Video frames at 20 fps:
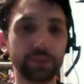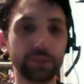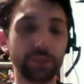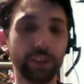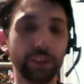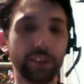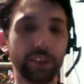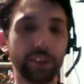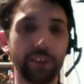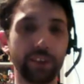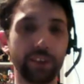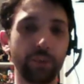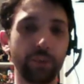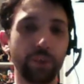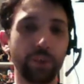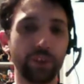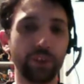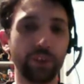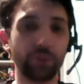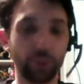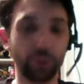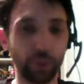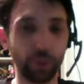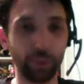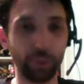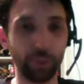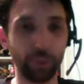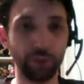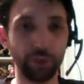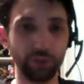With anybody saw my
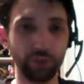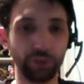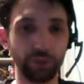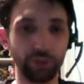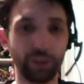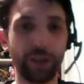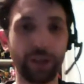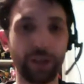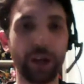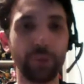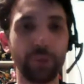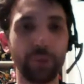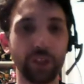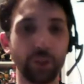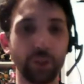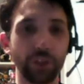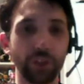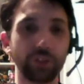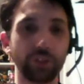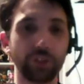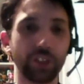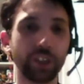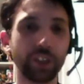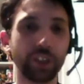post and saw how happy I was.